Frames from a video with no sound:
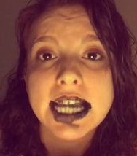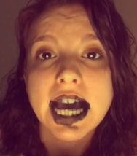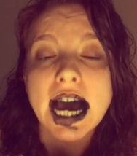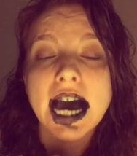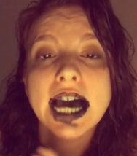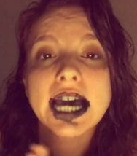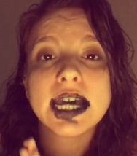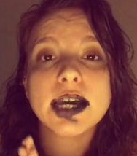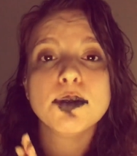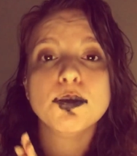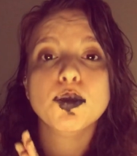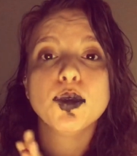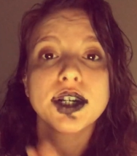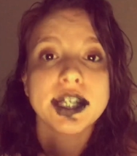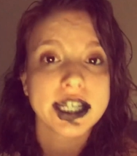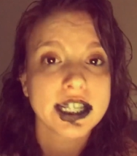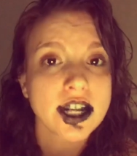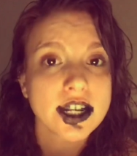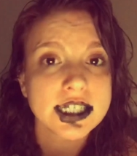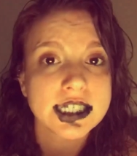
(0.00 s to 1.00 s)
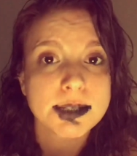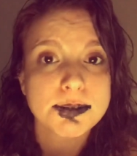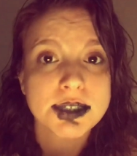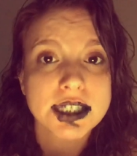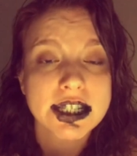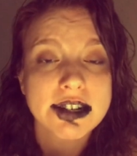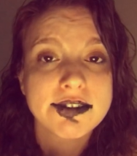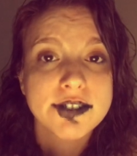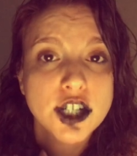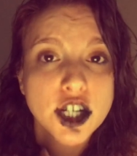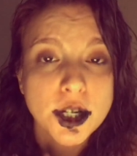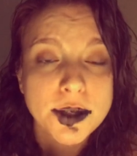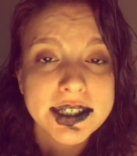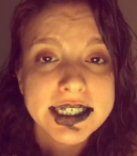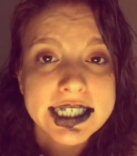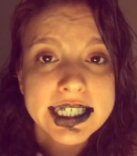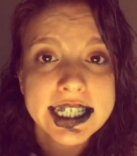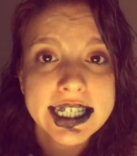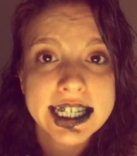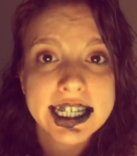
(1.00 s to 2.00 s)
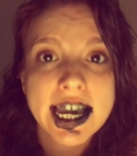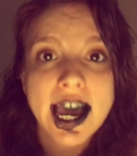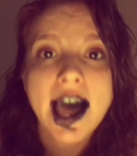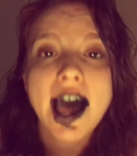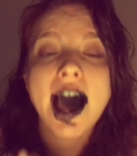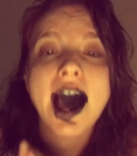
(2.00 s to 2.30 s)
I am working on some stuff currently.